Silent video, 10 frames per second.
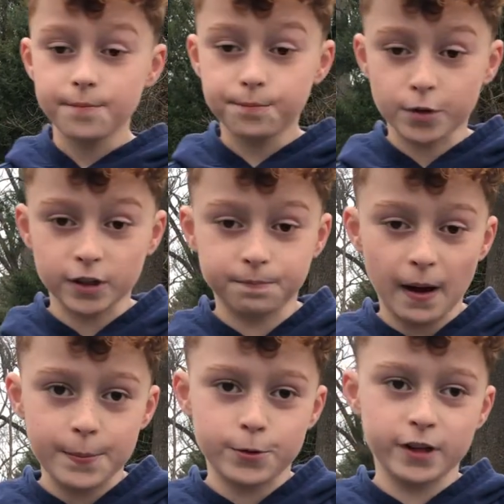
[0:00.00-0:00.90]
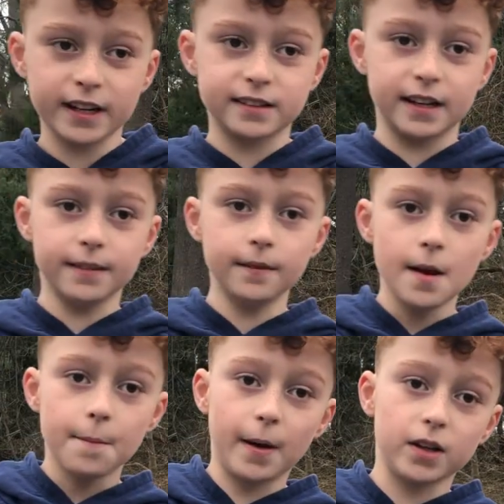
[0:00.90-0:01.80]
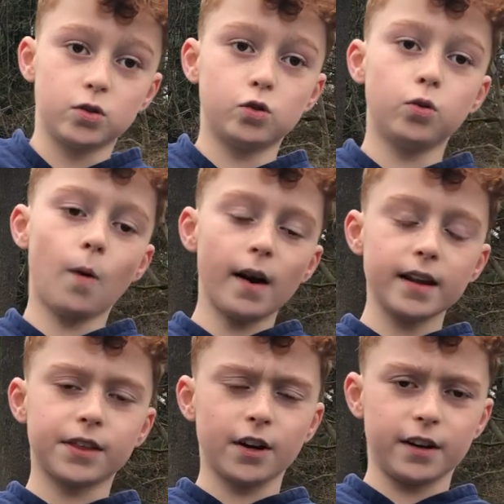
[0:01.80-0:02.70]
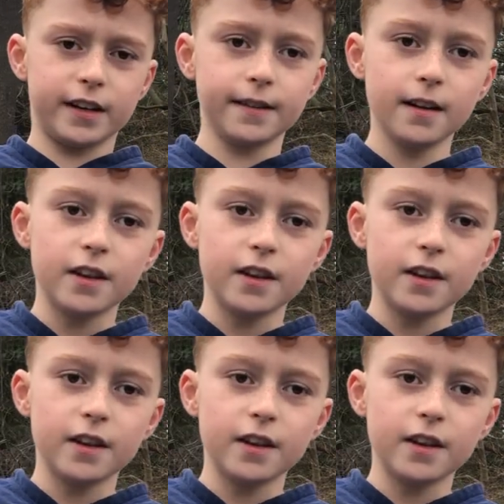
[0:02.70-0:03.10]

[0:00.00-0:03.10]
predicted by 2030,